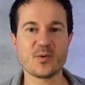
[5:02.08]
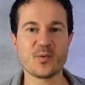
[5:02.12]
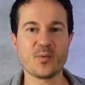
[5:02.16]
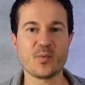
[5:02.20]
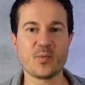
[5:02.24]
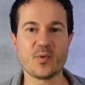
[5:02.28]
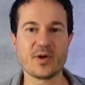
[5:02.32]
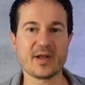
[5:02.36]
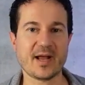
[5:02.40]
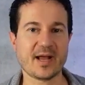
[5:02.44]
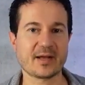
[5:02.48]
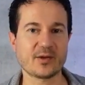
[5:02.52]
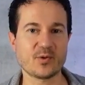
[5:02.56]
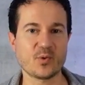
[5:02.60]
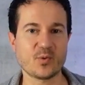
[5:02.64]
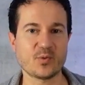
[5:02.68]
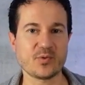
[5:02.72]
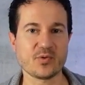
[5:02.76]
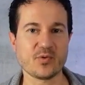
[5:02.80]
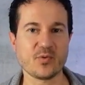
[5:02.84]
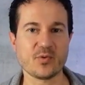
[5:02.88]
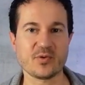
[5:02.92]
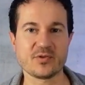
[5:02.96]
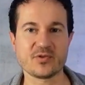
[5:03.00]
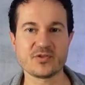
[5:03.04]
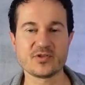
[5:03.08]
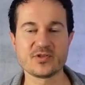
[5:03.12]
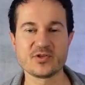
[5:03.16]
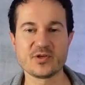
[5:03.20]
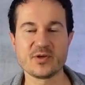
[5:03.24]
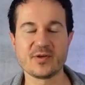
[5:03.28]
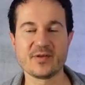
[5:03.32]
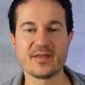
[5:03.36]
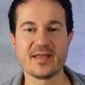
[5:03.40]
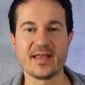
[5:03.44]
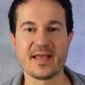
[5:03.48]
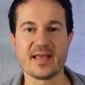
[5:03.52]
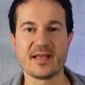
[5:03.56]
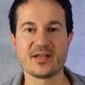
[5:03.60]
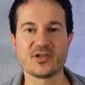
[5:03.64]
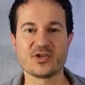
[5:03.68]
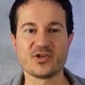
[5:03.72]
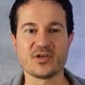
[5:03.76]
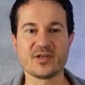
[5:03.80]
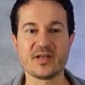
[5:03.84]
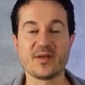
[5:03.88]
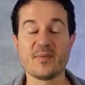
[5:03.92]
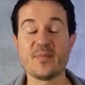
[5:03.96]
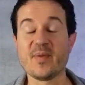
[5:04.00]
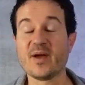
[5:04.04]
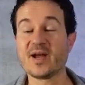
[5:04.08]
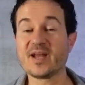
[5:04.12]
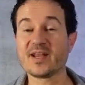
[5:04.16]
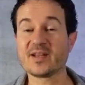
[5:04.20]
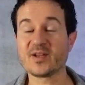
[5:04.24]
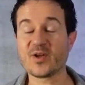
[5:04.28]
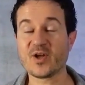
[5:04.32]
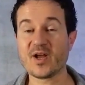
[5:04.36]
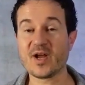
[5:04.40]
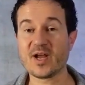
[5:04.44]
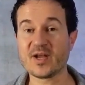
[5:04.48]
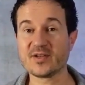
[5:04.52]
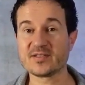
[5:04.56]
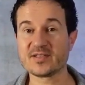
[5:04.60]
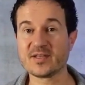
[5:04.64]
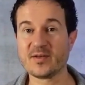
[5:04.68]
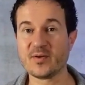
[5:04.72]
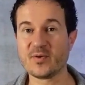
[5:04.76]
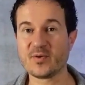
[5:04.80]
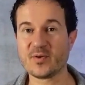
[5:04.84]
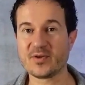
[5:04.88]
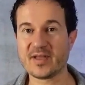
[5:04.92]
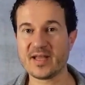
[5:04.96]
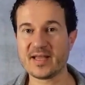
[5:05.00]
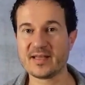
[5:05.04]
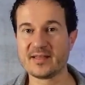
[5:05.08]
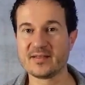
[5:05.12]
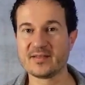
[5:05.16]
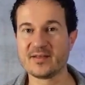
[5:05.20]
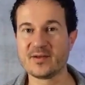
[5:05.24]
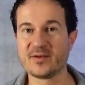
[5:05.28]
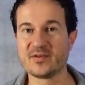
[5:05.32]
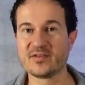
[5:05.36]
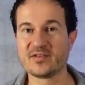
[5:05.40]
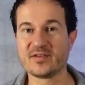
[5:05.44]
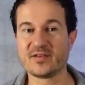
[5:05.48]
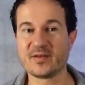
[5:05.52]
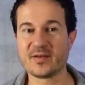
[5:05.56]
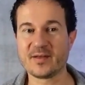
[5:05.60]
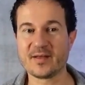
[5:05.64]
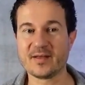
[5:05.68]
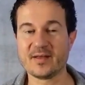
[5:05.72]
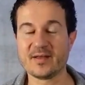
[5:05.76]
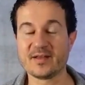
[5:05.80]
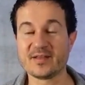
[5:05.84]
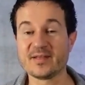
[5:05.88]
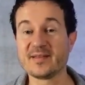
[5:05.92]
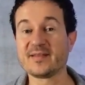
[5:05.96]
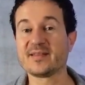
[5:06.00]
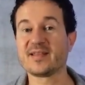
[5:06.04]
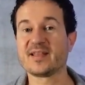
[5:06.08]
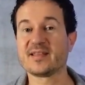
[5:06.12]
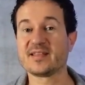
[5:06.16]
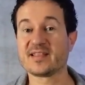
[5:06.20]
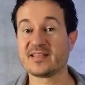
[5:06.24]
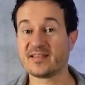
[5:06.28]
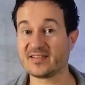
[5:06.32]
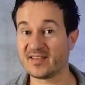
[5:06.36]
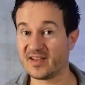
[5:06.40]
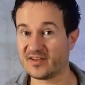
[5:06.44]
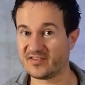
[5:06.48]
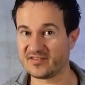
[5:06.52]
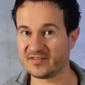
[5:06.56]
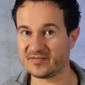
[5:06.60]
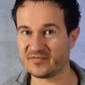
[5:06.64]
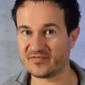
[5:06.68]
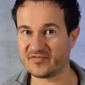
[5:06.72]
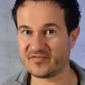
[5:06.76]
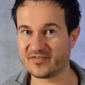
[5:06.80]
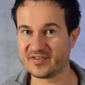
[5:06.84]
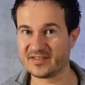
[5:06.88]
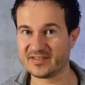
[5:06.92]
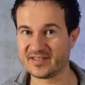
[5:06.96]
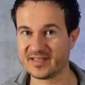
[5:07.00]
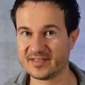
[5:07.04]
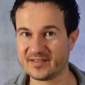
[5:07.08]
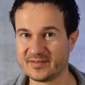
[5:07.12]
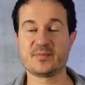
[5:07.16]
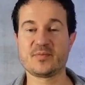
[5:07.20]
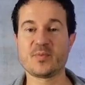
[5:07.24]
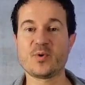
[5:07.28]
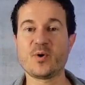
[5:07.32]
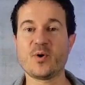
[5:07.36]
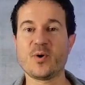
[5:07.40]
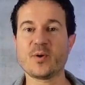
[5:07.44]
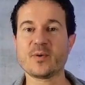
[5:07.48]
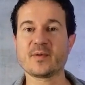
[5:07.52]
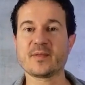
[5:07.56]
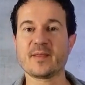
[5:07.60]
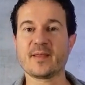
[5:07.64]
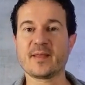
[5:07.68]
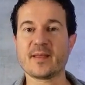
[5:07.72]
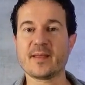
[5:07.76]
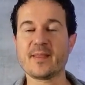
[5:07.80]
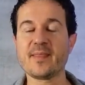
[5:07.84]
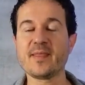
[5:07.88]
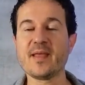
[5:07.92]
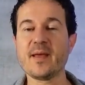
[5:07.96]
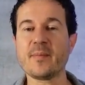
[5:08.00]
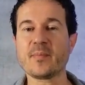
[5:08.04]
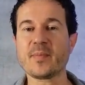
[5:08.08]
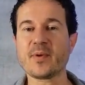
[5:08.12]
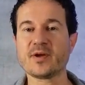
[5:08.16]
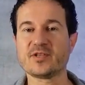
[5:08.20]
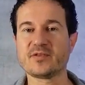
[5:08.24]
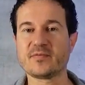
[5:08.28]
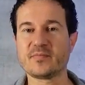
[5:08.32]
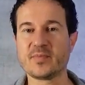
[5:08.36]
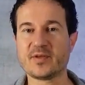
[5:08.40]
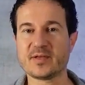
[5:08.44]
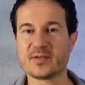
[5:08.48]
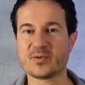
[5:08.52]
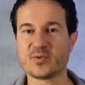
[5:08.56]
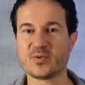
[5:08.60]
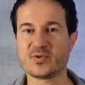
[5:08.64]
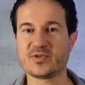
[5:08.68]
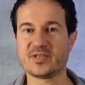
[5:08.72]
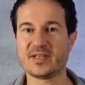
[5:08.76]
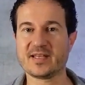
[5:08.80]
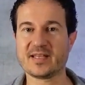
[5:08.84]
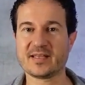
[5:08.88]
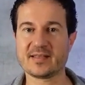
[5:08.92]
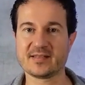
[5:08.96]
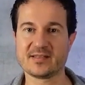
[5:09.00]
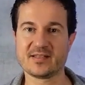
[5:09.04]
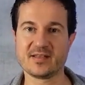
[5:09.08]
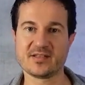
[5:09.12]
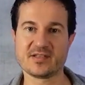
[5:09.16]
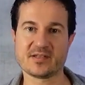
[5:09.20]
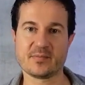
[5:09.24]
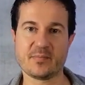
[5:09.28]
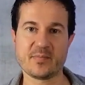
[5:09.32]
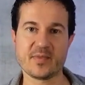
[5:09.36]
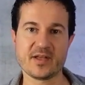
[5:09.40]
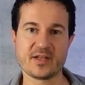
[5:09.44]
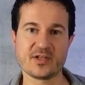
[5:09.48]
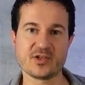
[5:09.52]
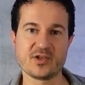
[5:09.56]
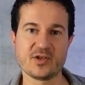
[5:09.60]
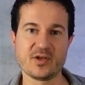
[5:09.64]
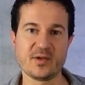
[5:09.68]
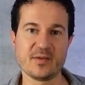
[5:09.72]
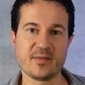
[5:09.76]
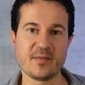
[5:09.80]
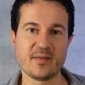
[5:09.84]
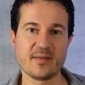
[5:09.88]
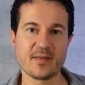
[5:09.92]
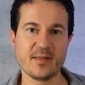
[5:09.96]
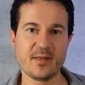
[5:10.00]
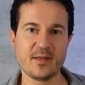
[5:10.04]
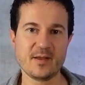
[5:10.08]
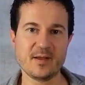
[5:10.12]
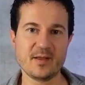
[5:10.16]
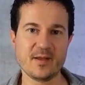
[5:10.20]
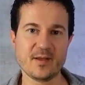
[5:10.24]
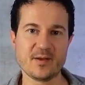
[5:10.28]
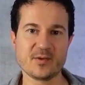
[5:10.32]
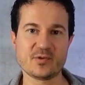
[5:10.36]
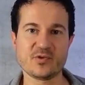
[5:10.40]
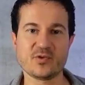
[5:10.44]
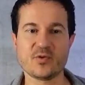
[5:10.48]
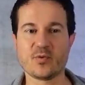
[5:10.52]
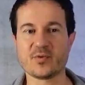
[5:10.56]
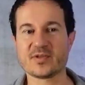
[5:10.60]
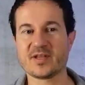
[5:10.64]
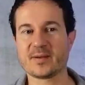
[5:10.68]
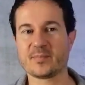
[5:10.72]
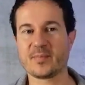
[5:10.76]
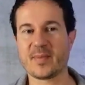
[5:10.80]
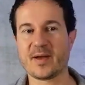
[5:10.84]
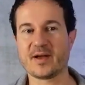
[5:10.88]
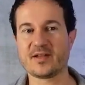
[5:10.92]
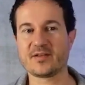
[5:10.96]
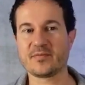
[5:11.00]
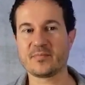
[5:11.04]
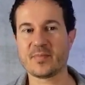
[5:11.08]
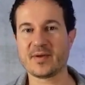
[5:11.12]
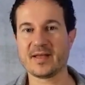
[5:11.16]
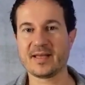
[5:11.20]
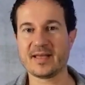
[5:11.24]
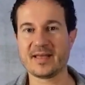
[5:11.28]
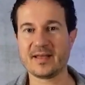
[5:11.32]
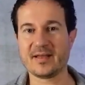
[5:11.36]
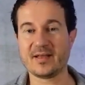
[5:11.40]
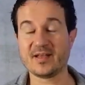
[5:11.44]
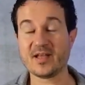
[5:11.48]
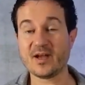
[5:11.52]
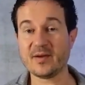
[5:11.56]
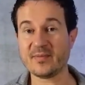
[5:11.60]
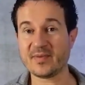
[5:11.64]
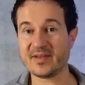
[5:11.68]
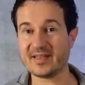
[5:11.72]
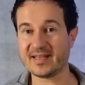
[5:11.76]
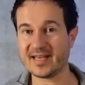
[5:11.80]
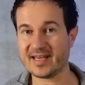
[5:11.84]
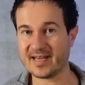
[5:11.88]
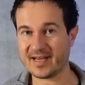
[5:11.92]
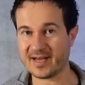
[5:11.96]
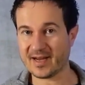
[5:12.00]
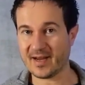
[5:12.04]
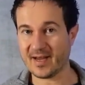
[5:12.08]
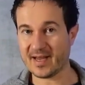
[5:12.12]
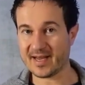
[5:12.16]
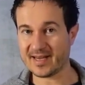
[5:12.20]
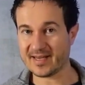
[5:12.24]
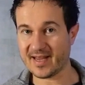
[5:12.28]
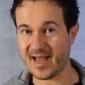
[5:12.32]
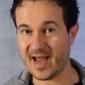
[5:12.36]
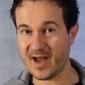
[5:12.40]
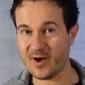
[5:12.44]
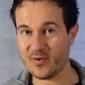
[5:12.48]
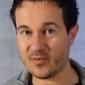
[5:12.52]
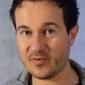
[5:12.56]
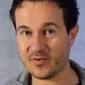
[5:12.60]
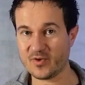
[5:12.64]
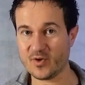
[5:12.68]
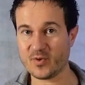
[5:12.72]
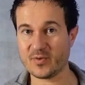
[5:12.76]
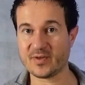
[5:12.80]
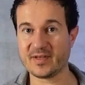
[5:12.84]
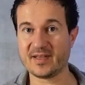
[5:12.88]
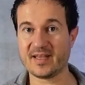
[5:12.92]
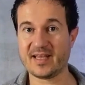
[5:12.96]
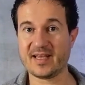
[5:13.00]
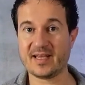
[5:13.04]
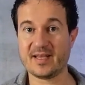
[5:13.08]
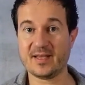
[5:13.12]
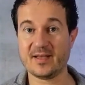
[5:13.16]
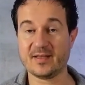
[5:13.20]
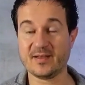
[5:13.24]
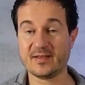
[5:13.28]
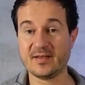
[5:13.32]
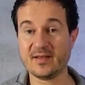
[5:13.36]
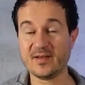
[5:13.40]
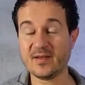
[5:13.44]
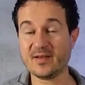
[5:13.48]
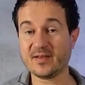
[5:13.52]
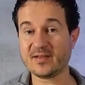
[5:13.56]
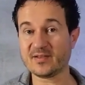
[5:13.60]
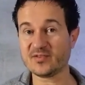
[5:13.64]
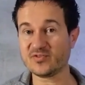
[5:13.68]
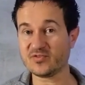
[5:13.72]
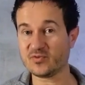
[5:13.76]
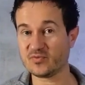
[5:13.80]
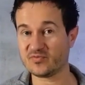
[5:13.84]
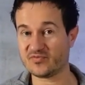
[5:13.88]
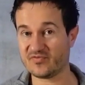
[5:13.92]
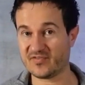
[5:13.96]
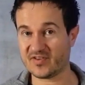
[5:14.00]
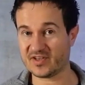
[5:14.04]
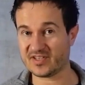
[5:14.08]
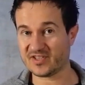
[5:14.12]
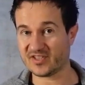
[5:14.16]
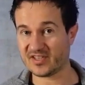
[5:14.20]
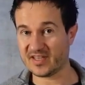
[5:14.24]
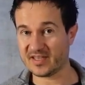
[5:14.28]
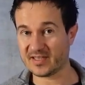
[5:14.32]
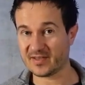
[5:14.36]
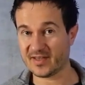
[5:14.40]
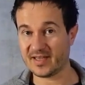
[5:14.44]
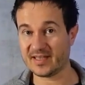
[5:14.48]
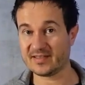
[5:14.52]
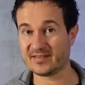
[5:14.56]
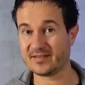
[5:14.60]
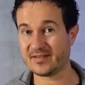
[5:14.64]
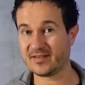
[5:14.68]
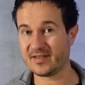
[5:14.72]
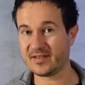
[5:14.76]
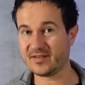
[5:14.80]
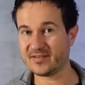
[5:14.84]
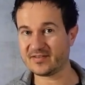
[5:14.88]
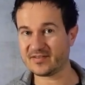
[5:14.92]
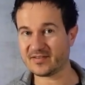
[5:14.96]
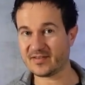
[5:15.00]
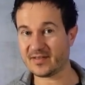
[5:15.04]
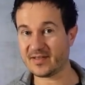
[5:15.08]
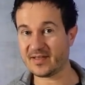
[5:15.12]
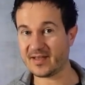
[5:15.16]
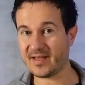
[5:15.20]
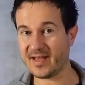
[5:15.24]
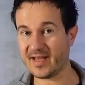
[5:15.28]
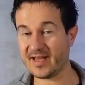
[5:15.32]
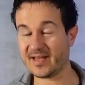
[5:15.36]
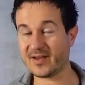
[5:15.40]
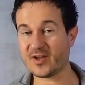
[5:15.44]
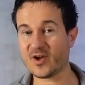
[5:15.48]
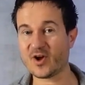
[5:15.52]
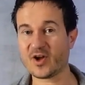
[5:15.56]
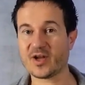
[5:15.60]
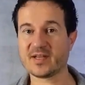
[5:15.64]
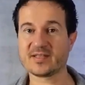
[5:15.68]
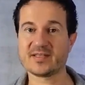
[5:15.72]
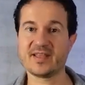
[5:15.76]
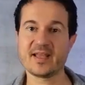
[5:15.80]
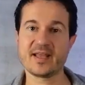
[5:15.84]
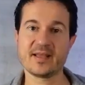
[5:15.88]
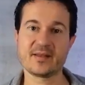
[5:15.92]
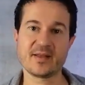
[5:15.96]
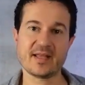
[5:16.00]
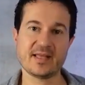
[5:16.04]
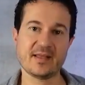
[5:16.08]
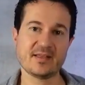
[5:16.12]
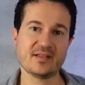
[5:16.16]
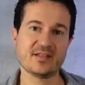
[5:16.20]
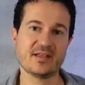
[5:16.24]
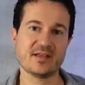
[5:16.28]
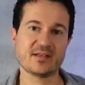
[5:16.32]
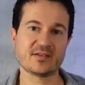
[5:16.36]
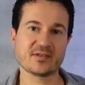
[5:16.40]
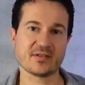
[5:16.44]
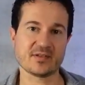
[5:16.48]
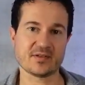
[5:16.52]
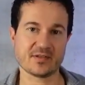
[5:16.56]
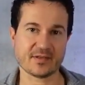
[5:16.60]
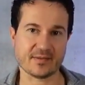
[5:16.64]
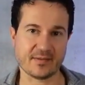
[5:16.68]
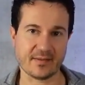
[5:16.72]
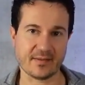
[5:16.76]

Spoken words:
When I go to insert the HDMI or other connectors, then it doesn't fit anymore. There must be good heat dissipation. So there must be incoming air and outgoing air, so fresh air enters and hot air exits.